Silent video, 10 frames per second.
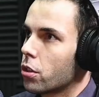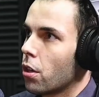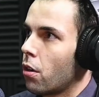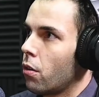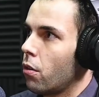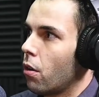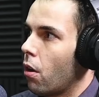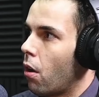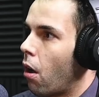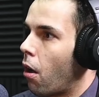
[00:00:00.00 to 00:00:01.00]
So
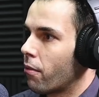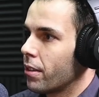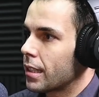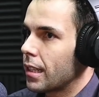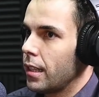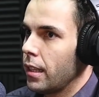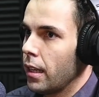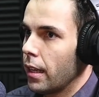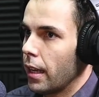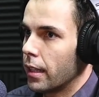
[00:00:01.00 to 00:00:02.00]

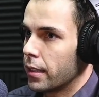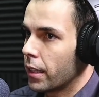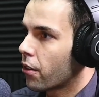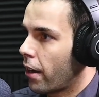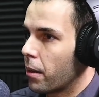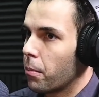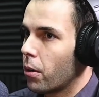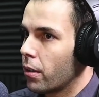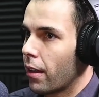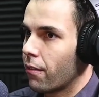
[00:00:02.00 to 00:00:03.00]
obviously, it's
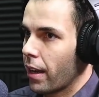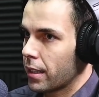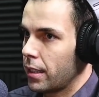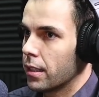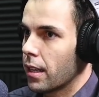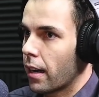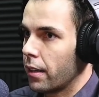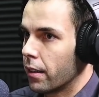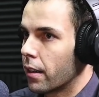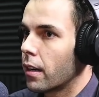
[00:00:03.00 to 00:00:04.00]
incredible that vaccines are
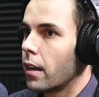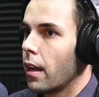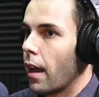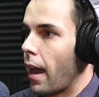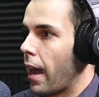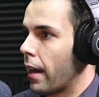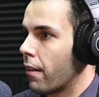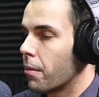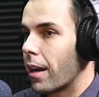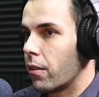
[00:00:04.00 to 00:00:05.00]
here, and
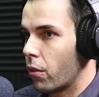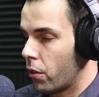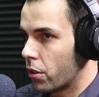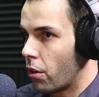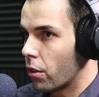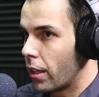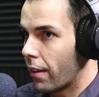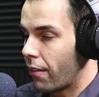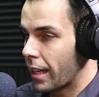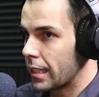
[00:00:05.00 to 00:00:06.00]
everybody is going to
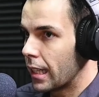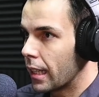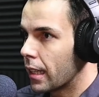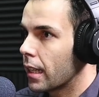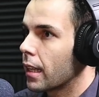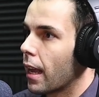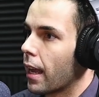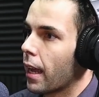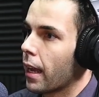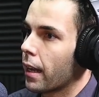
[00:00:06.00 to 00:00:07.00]
get vaccinated,
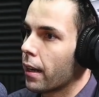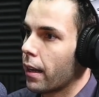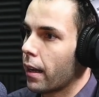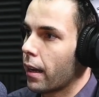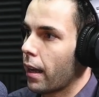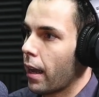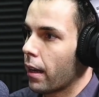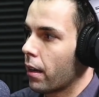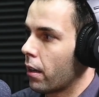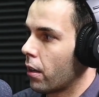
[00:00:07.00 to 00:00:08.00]
and
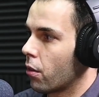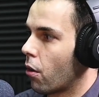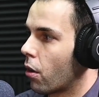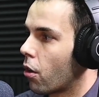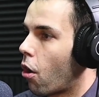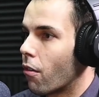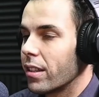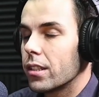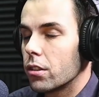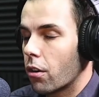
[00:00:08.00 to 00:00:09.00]

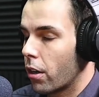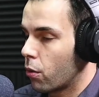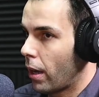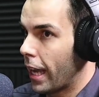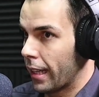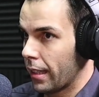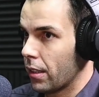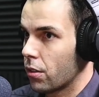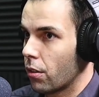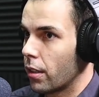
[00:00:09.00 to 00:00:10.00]
COVID is not going to end.
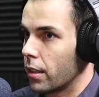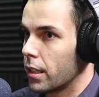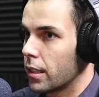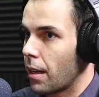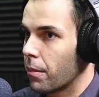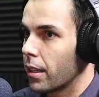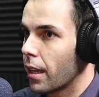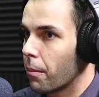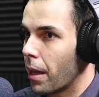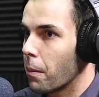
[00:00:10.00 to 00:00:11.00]
So this is something
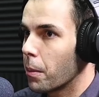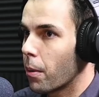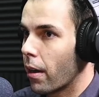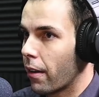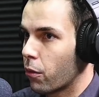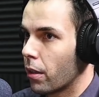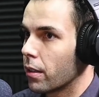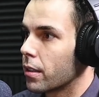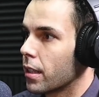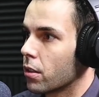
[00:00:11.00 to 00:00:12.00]
that many people have to
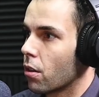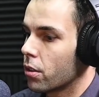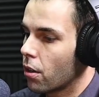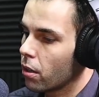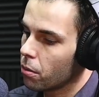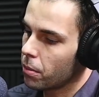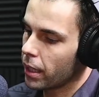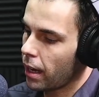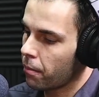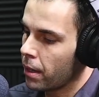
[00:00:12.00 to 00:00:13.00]
understand. So it's going to
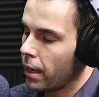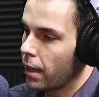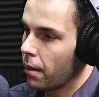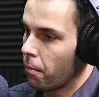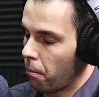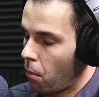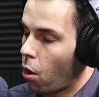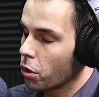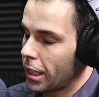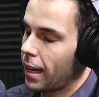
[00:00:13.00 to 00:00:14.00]
become,
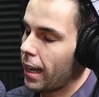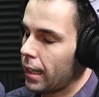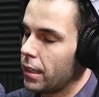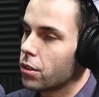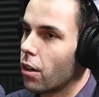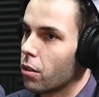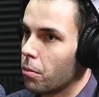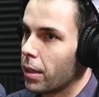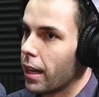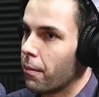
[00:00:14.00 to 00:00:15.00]
most likely it's going
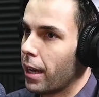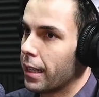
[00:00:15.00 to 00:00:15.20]
to become